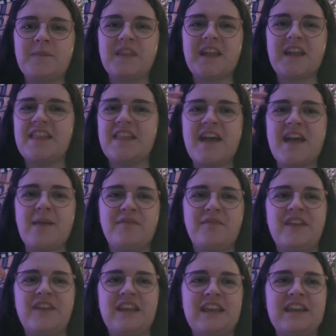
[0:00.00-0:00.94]
them
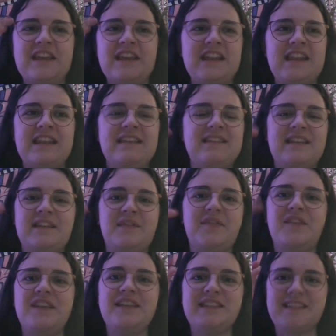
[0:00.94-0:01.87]
thinking these are the
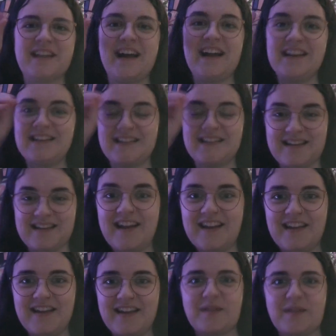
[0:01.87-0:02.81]
things that I
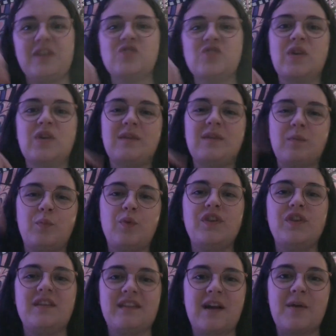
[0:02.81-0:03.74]
desire. So they try to put
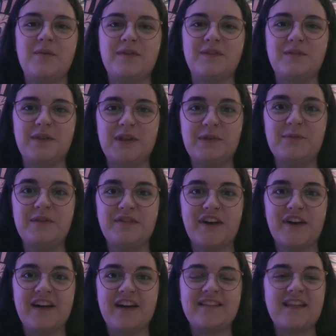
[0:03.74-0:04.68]
this out into the
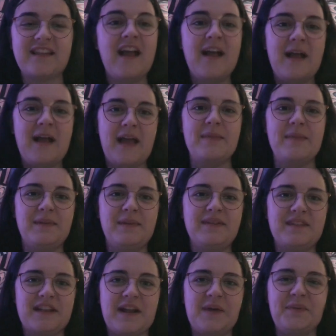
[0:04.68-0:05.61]
universe, and they're
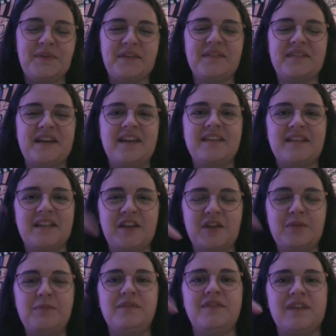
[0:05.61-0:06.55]
missing out the signs that the
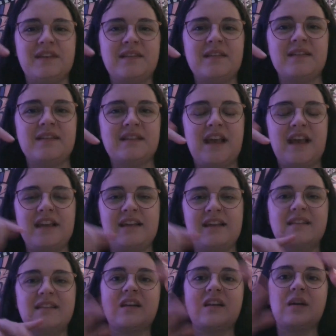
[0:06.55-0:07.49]
universe is saying.
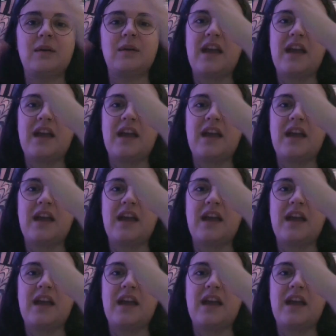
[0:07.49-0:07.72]
That's like, okay,